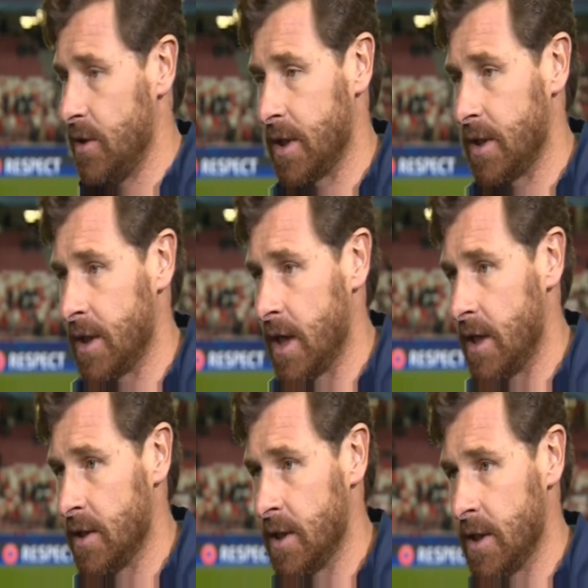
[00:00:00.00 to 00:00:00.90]
you can
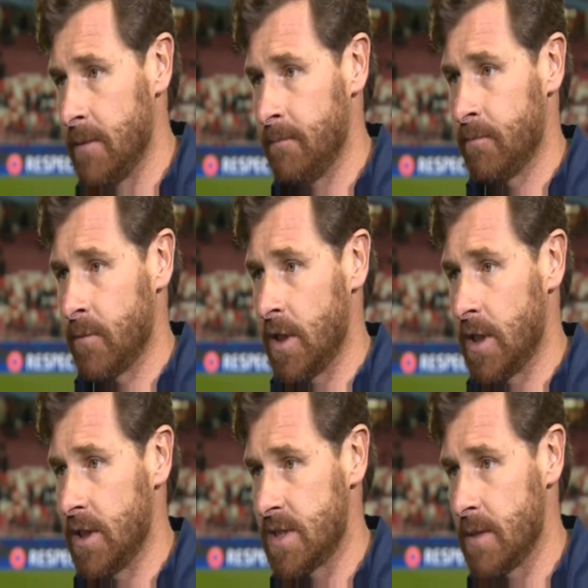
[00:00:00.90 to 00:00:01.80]
get in um,
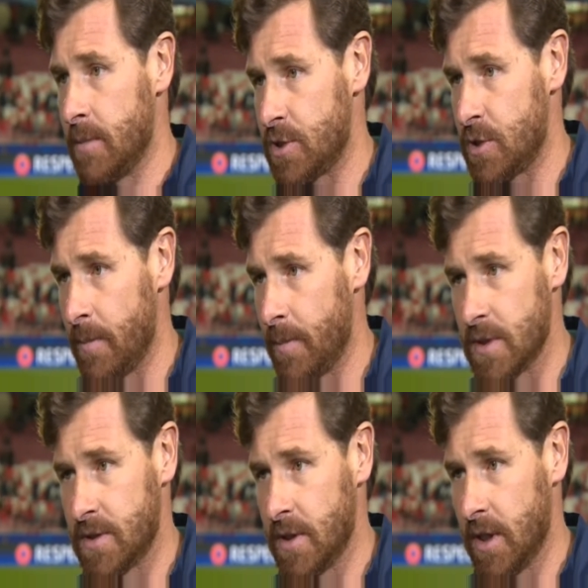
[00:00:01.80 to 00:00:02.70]
in a December stop
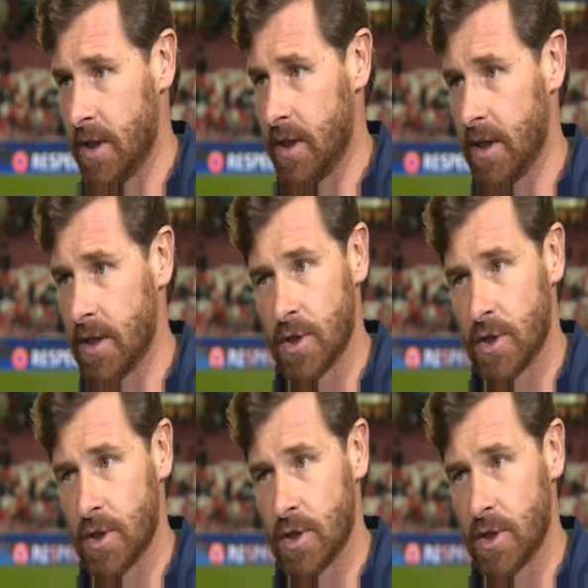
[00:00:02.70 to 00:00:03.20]
is uh,